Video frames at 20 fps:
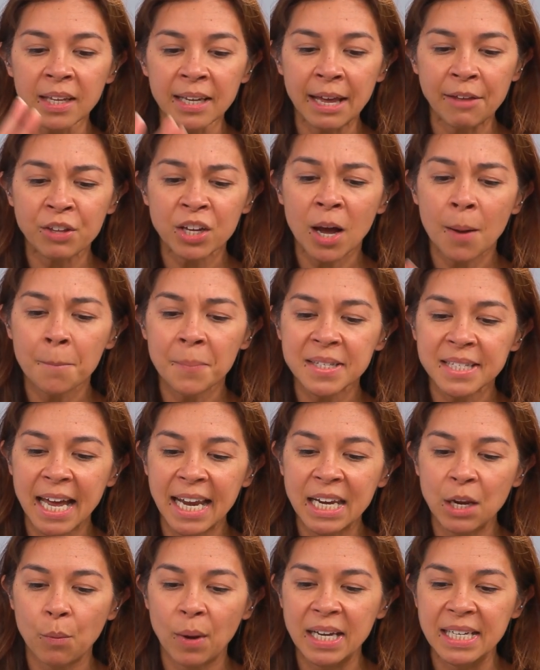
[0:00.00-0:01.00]
Now, the Compass
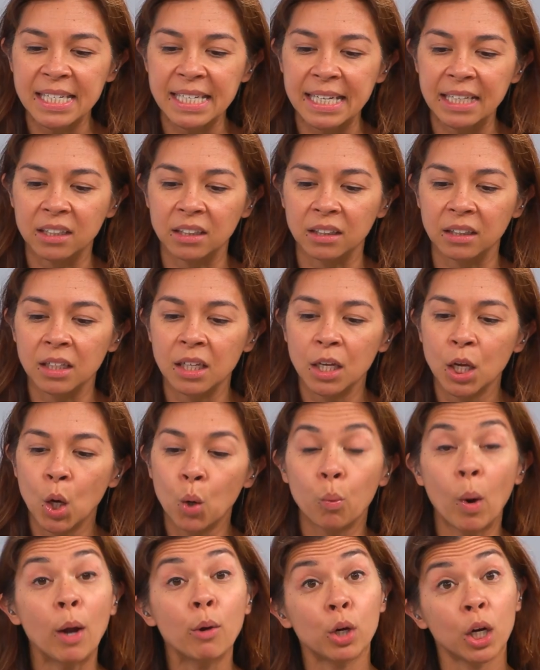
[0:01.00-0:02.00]
Anywhere deal
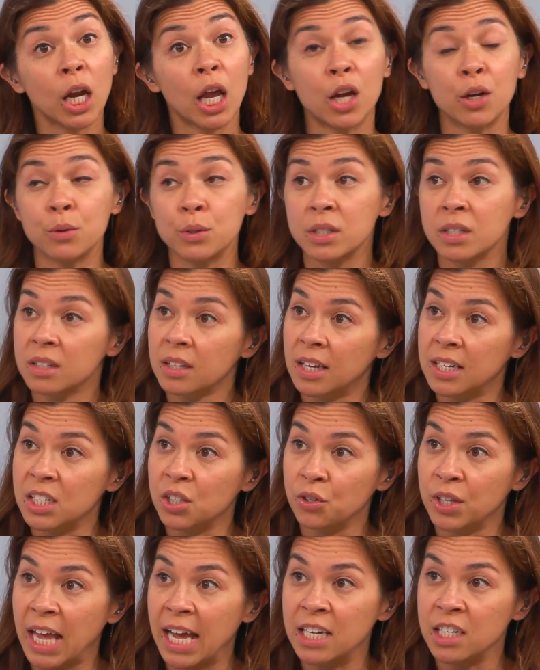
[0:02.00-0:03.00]
won't close
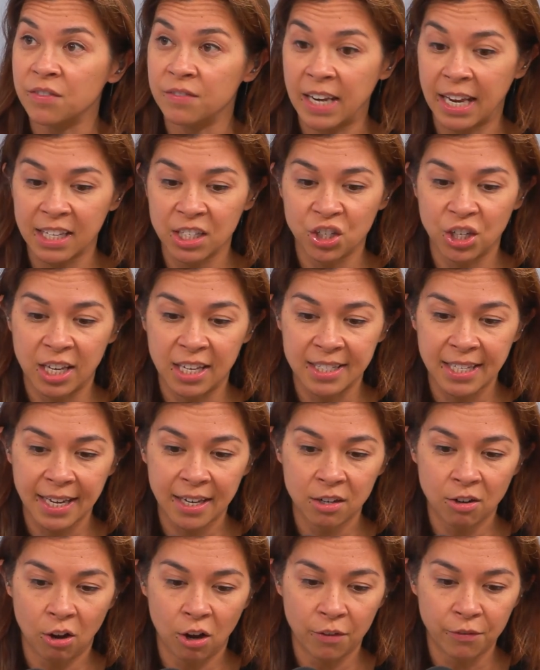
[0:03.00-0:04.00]
until the end of next year,
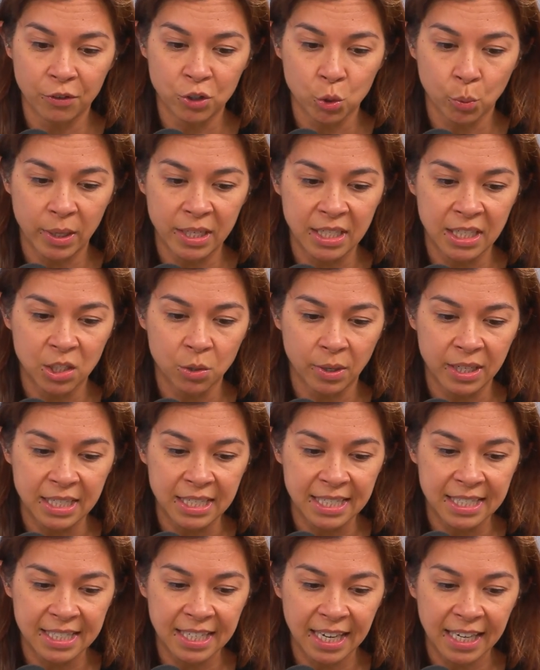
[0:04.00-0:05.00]
second half of
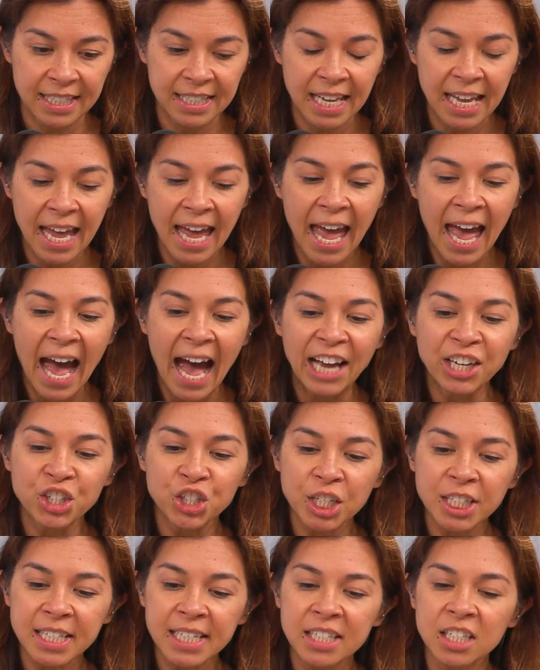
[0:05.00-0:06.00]
2026. And
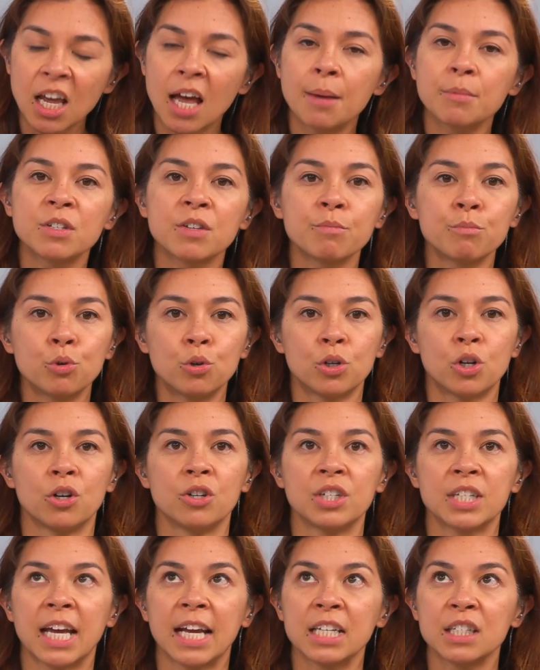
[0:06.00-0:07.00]
just in terms of more
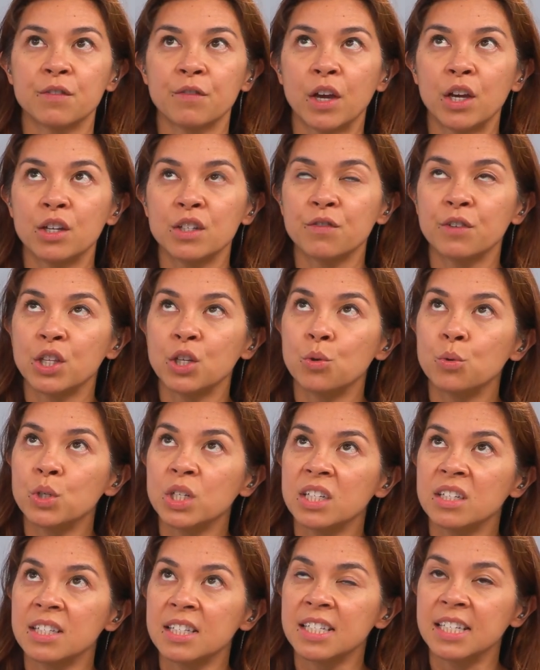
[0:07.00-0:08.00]
context, folks, for the
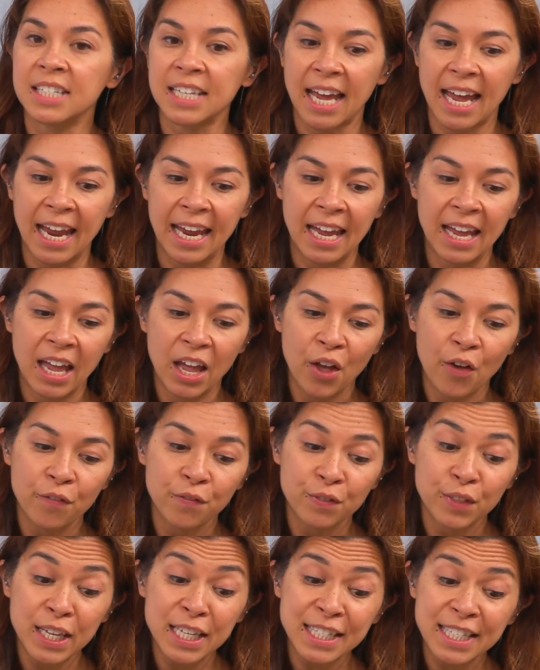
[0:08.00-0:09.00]
audience today,
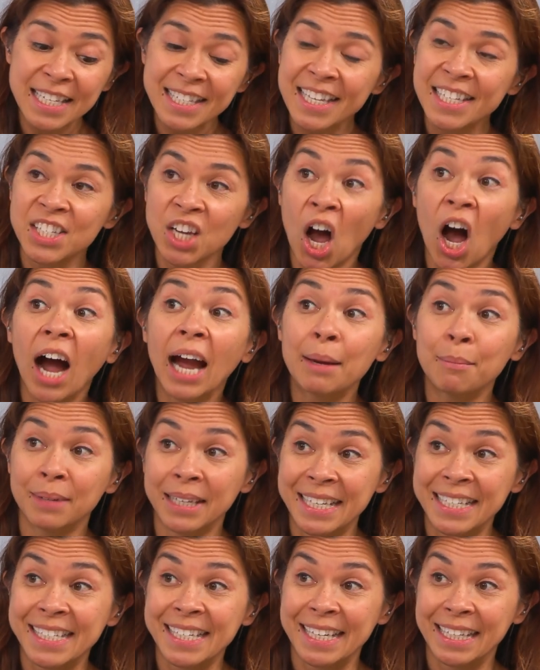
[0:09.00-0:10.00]
this is a
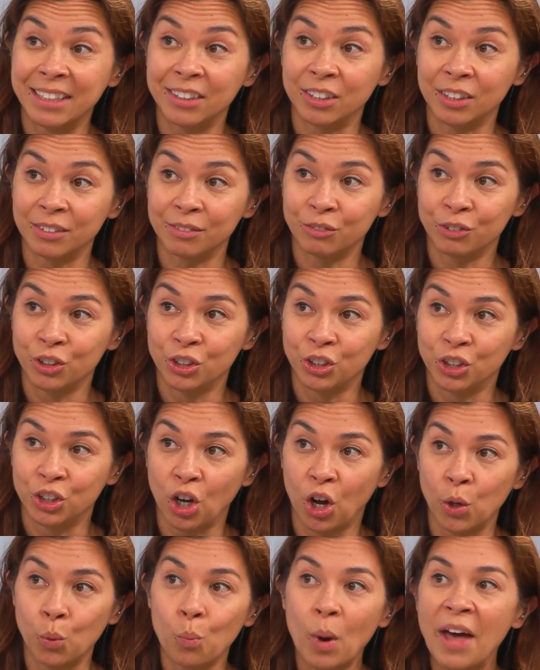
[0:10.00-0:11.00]
timely deal,
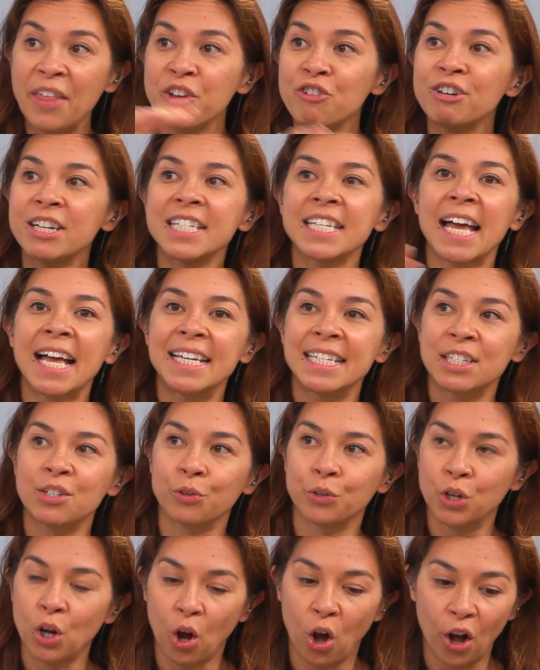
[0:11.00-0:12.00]
John, whether intended
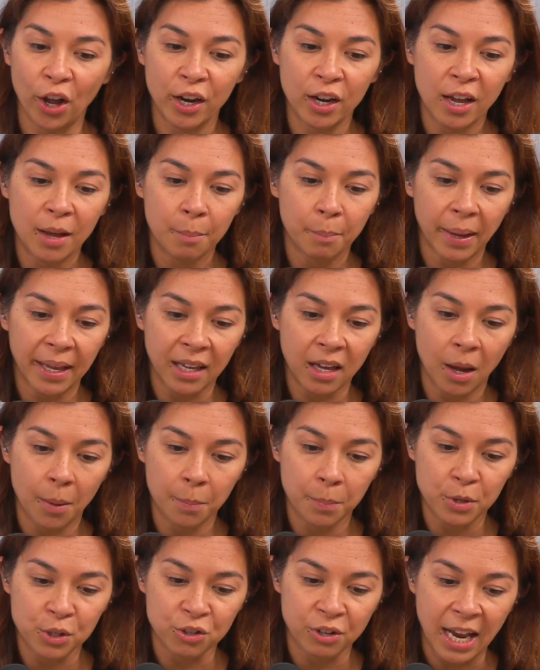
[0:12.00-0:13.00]
or not by
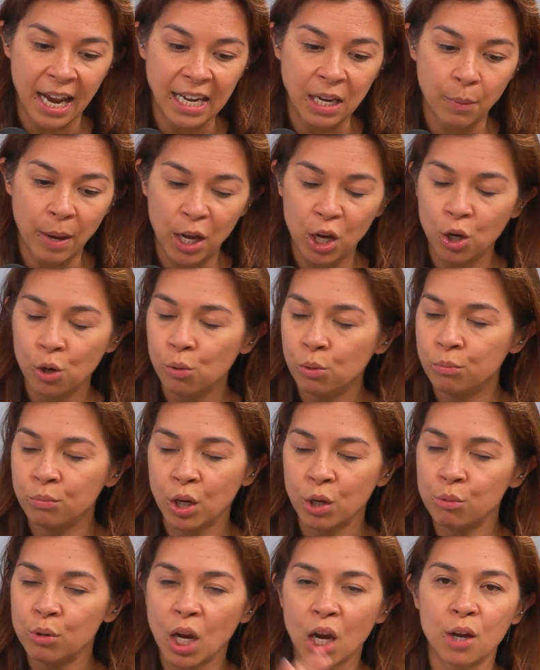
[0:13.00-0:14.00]
Compass and Anywhere, who
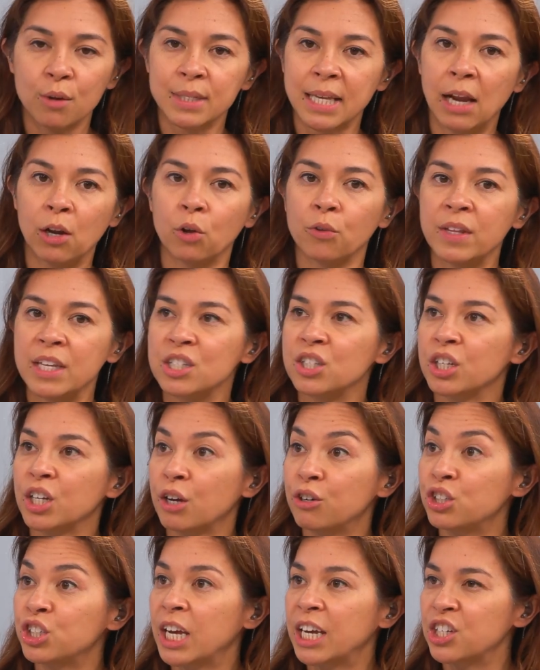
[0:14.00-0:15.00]
knows how long these
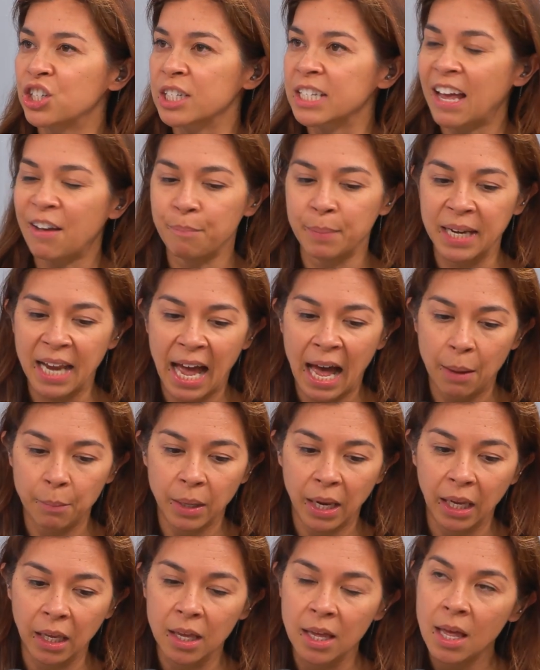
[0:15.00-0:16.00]
negotiations have been
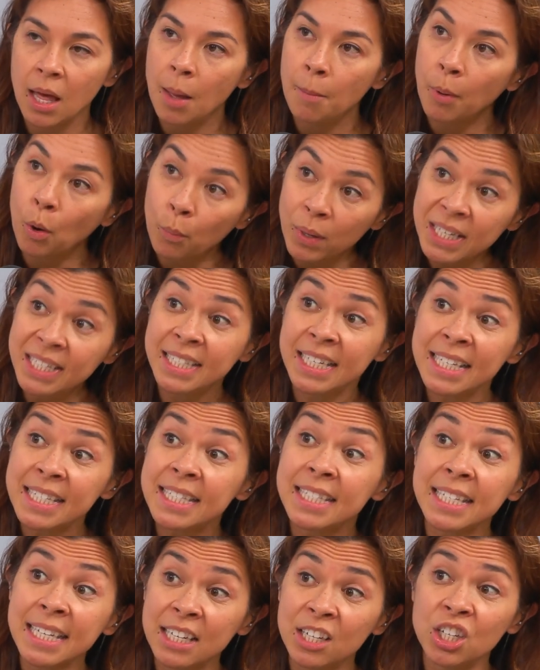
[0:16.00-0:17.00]
happening. But we
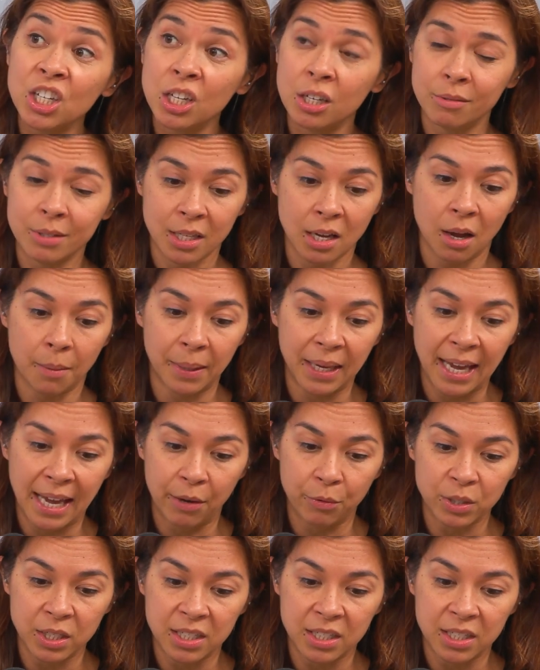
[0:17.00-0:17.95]
did see news coming out